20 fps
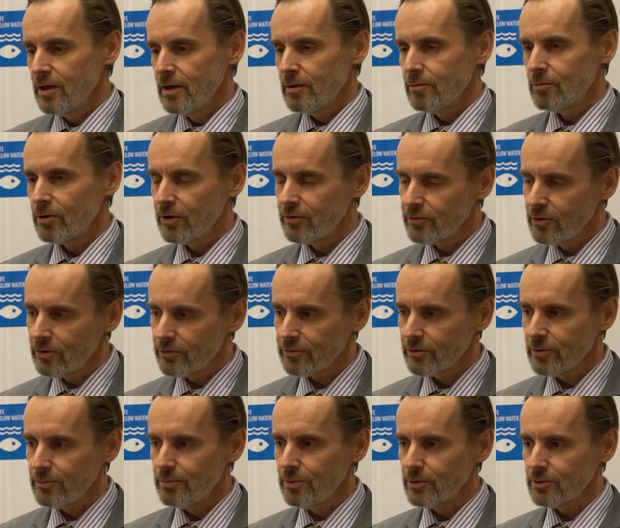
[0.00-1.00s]
But it's also
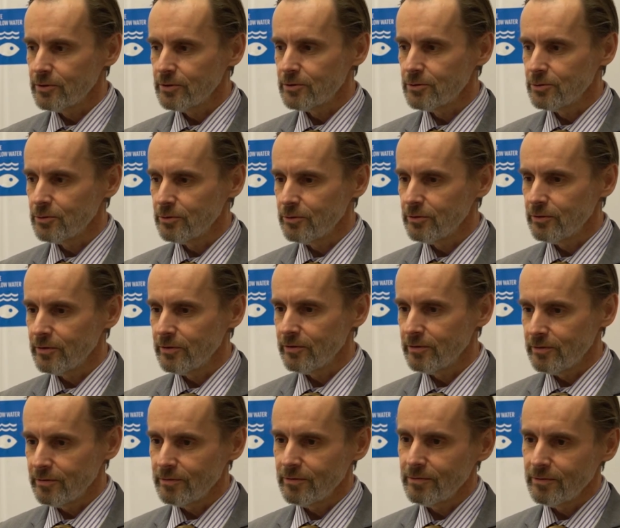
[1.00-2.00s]
important to
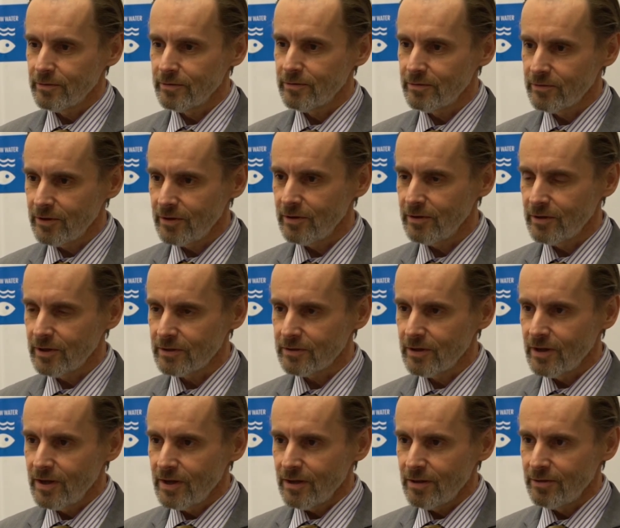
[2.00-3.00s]
see that
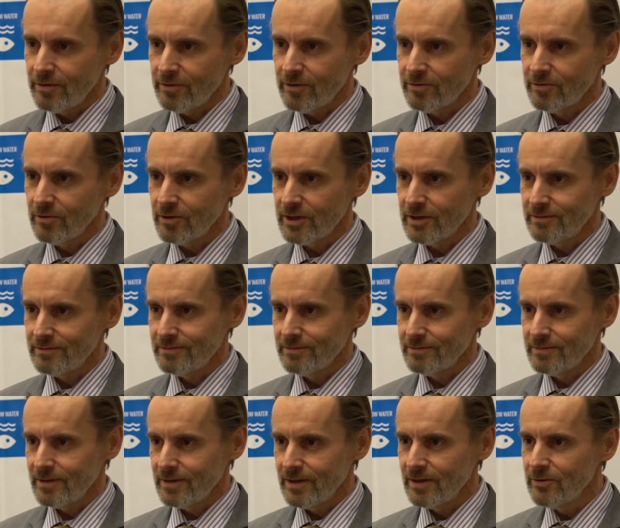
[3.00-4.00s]
this is not an
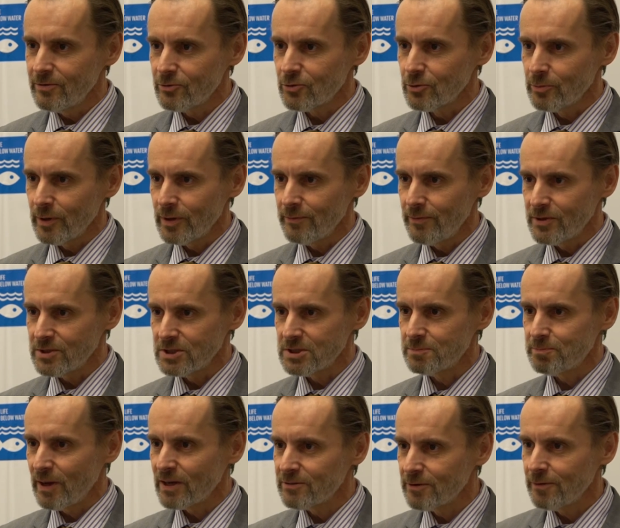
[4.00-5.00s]
instrument which is
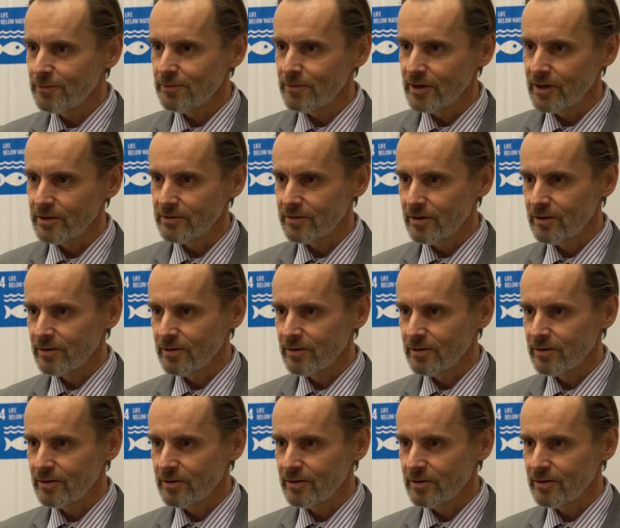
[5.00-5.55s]
petrified,